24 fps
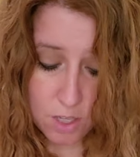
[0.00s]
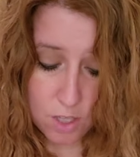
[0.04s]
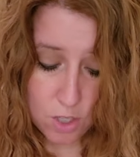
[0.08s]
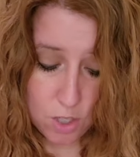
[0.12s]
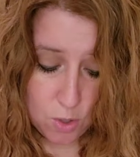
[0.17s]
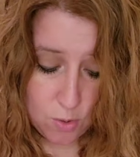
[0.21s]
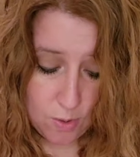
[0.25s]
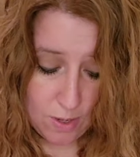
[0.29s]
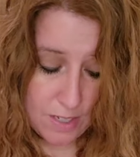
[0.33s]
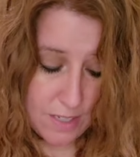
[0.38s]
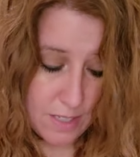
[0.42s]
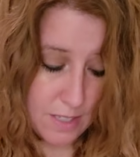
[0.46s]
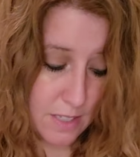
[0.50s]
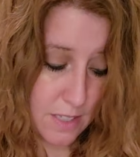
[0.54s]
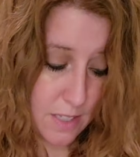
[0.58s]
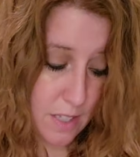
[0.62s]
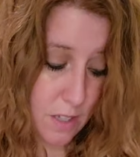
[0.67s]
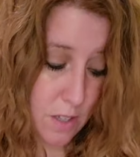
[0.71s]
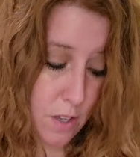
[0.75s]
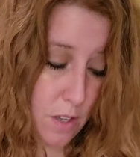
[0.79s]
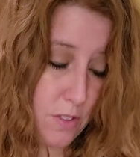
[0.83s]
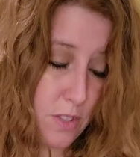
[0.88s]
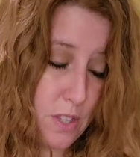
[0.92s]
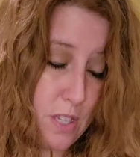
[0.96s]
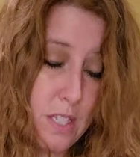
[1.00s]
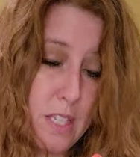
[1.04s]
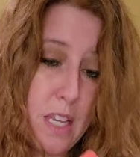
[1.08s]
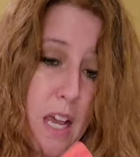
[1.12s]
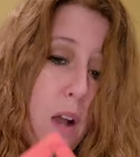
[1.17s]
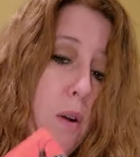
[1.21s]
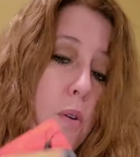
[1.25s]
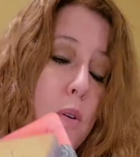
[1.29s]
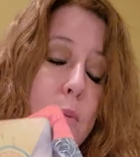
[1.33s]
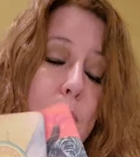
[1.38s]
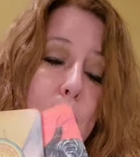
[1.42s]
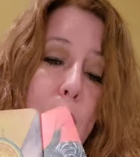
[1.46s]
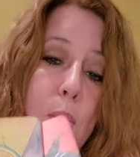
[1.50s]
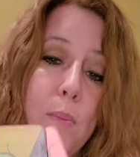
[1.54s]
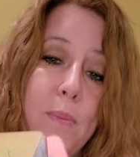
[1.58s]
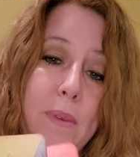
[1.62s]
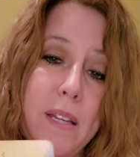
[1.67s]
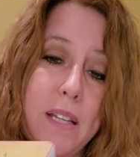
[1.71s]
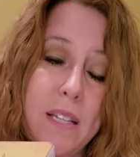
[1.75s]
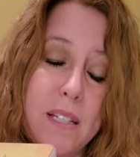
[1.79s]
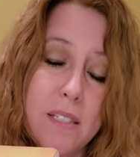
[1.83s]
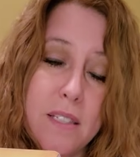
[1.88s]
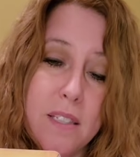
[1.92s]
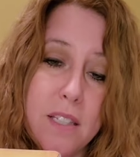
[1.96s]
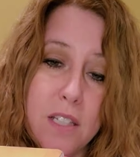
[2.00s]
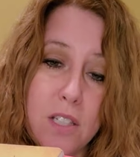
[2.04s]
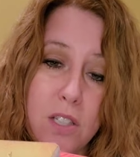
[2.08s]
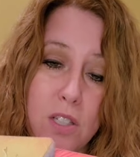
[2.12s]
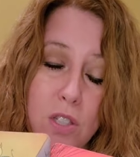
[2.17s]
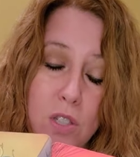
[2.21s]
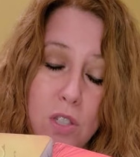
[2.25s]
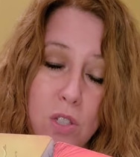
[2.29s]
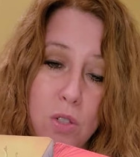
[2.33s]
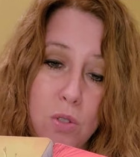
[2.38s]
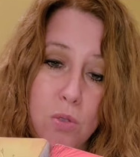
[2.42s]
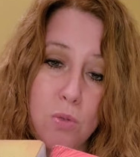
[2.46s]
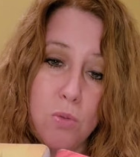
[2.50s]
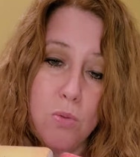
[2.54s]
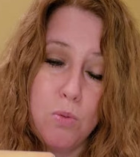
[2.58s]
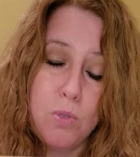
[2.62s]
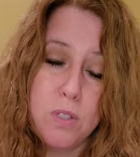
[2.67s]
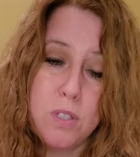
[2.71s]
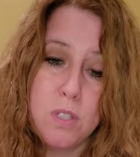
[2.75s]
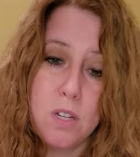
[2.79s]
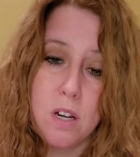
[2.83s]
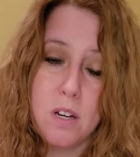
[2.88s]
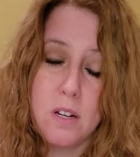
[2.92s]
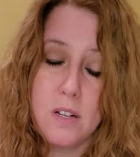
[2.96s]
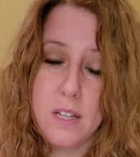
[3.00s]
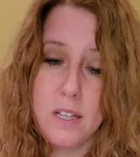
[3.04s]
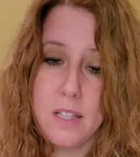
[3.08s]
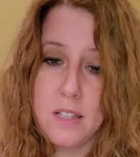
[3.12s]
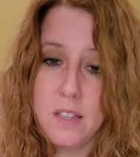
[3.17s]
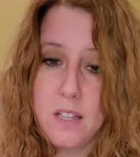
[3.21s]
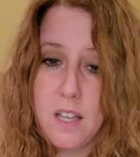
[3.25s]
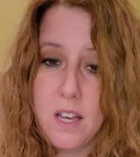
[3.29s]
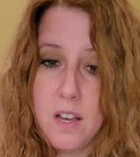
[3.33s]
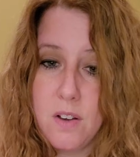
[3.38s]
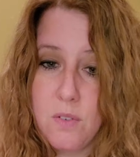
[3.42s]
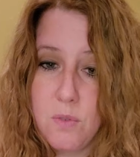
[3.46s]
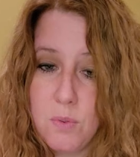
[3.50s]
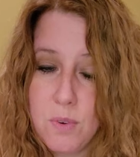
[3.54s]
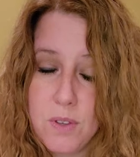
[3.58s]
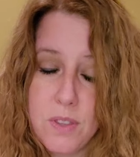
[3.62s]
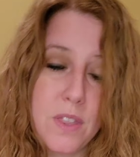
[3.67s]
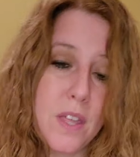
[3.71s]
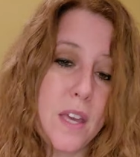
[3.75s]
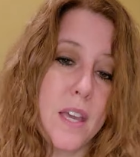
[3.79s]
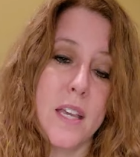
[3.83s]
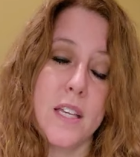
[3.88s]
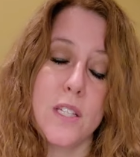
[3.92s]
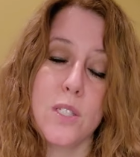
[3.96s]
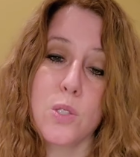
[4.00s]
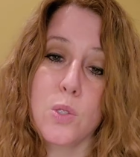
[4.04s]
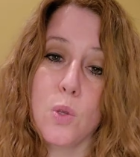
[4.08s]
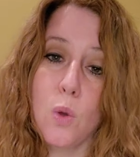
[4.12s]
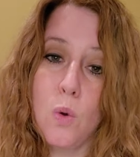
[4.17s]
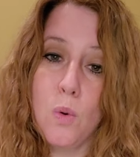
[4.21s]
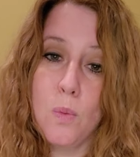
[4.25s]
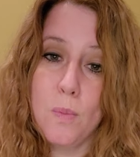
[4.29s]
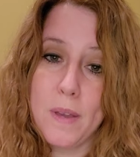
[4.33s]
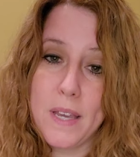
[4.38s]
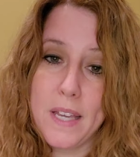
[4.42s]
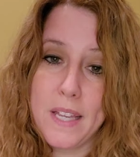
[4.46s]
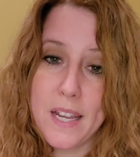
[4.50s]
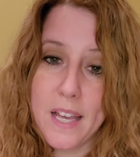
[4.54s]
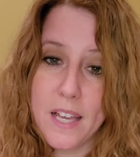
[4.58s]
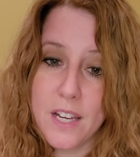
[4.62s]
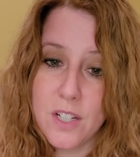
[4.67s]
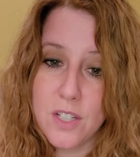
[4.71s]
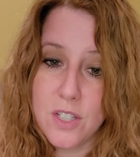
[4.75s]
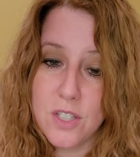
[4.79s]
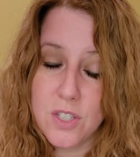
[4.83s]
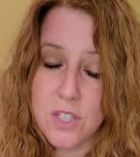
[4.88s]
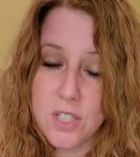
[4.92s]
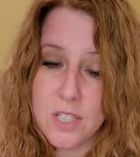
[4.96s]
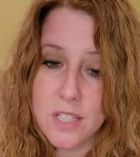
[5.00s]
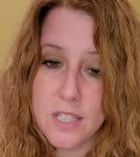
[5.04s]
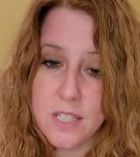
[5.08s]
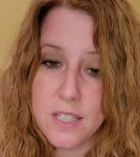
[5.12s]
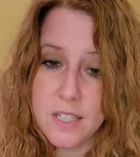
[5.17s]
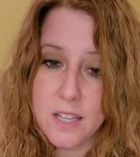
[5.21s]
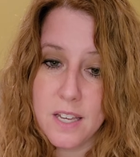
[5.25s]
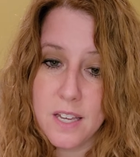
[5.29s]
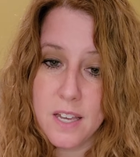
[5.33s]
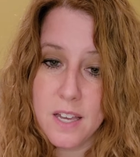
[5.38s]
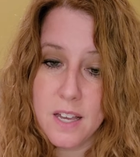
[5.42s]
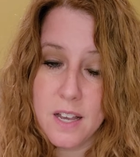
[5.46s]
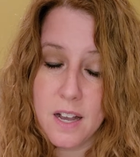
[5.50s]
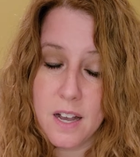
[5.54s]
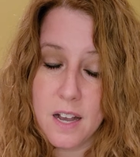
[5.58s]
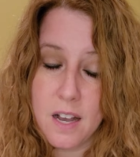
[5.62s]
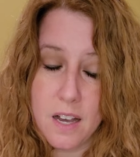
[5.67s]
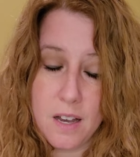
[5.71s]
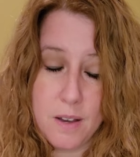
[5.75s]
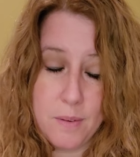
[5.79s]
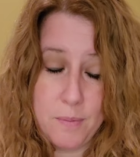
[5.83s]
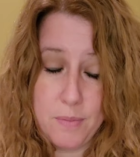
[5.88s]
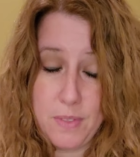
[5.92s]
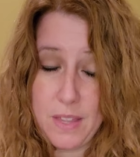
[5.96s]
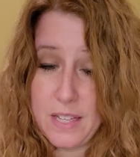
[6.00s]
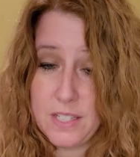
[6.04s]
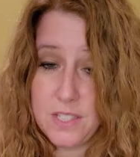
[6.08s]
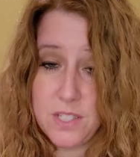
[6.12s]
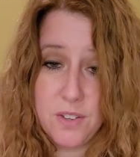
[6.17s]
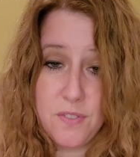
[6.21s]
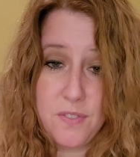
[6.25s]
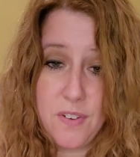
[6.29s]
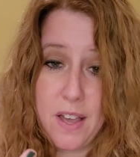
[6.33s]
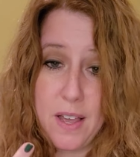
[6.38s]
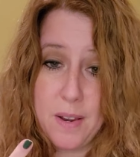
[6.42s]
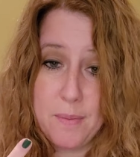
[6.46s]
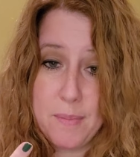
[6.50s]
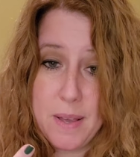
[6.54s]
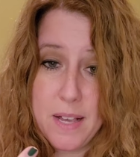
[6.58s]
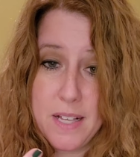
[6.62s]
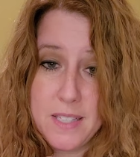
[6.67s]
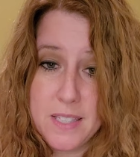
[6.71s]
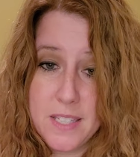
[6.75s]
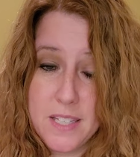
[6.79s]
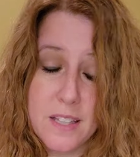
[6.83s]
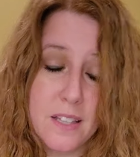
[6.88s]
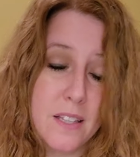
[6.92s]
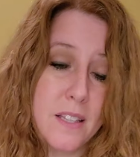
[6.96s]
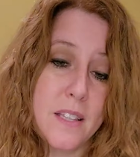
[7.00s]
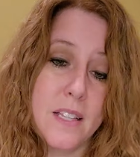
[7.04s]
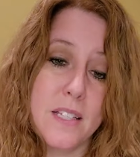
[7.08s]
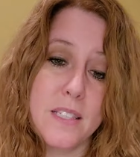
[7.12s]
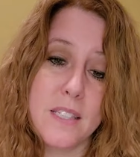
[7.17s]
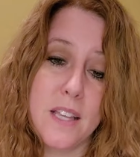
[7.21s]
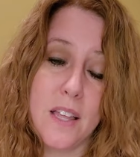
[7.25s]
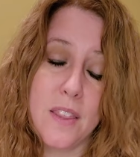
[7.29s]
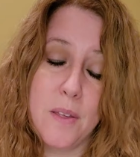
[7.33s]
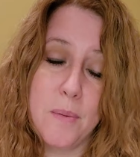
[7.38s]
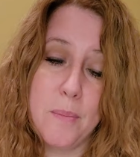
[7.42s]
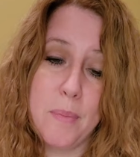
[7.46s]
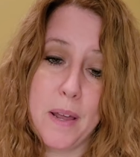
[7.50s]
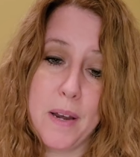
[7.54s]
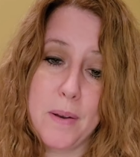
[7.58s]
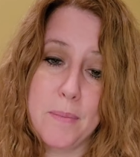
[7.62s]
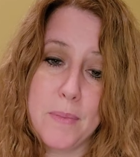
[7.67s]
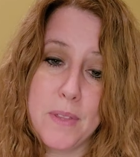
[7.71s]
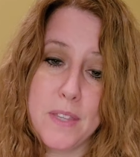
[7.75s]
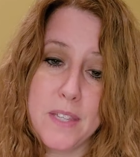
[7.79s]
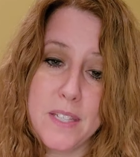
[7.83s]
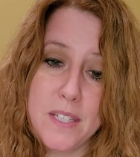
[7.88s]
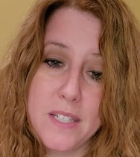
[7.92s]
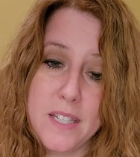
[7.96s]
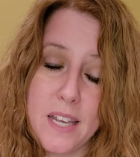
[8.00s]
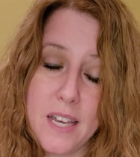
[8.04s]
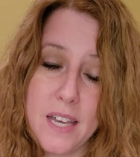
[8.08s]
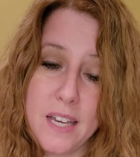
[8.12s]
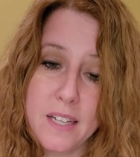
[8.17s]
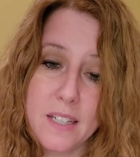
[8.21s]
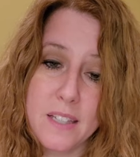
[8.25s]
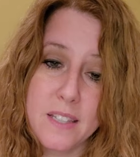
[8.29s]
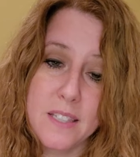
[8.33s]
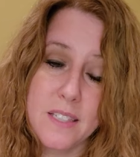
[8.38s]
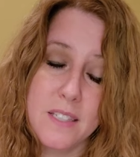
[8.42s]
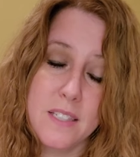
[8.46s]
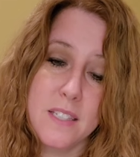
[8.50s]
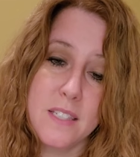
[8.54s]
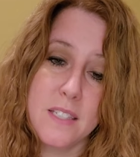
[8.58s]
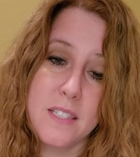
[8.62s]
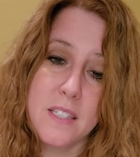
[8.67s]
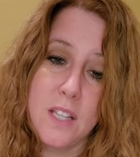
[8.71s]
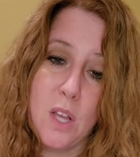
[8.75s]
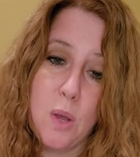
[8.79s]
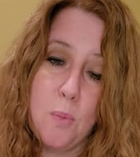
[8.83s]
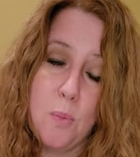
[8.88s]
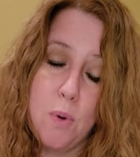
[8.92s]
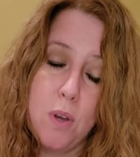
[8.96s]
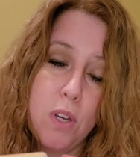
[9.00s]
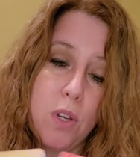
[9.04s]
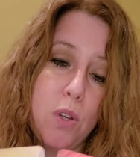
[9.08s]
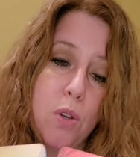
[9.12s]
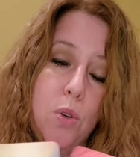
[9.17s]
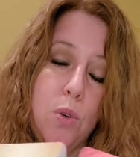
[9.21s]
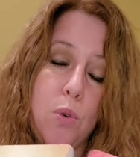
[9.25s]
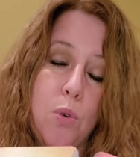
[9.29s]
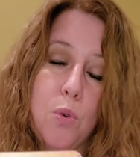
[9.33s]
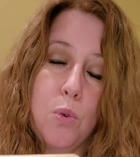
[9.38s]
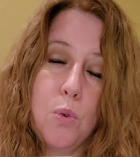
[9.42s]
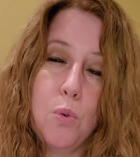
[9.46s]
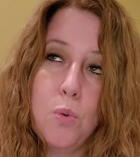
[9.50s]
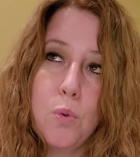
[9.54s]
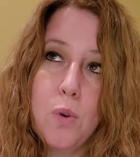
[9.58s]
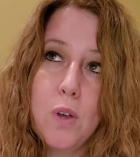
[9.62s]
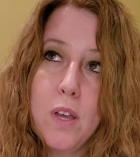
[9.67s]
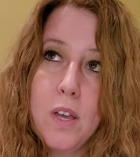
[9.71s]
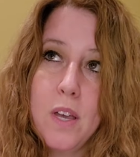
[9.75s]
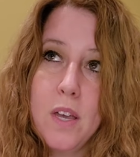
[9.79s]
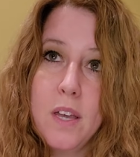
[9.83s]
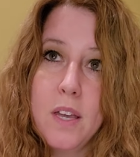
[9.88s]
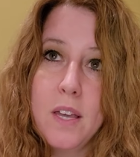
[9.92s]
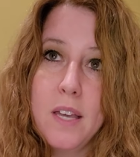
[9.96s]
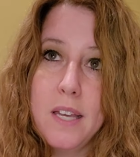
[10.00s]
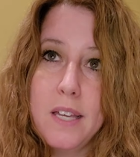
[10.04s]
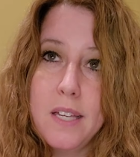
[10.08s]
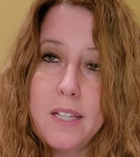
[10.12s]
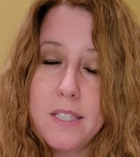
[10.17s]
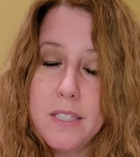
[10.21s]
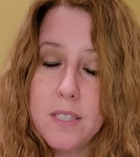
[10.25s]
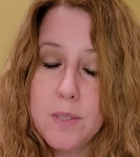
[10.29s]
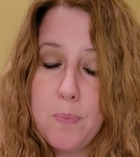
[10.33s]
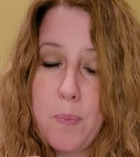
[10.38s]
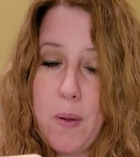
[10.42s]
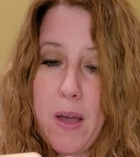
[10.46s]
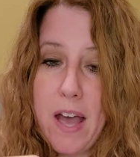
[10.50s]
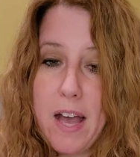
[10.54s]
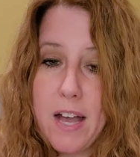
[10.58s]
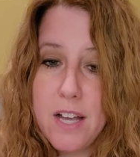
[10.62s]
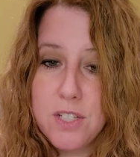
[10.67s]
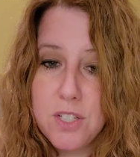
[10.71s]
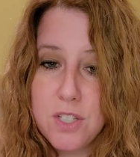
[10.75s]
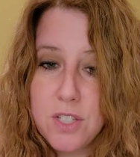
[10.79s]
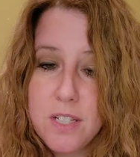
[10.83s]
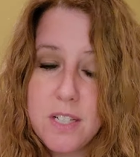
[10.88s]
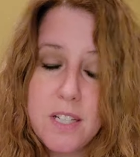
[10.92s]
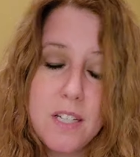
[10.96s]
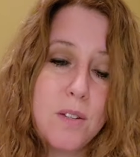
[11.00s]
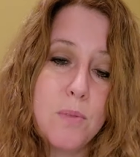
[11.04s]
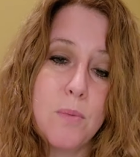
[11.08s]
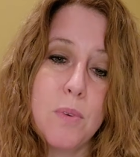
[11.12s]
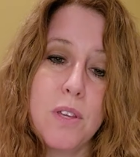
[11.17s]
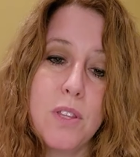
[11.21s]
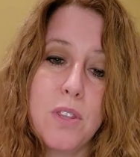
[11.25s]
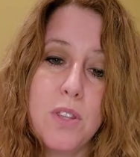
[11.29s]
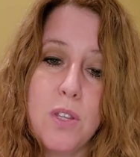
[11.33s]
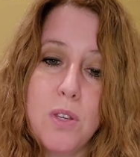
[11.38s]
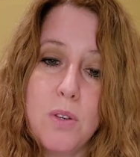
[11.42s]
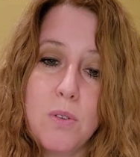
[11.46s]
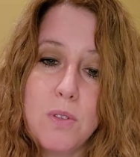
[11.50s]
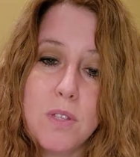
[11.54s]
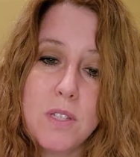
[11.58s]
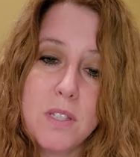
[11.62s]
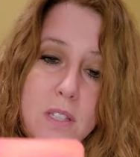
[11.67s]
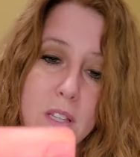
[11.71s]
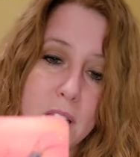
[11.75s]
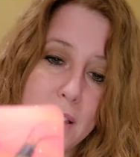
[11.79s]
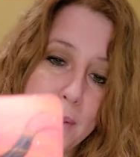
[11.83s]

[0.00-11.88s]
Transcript: You guys, the, the tower moment is this new start in love with a soulmate energy, um, that divine masculine that's on the bottom of the deck. This is someone who is passionate with you. This,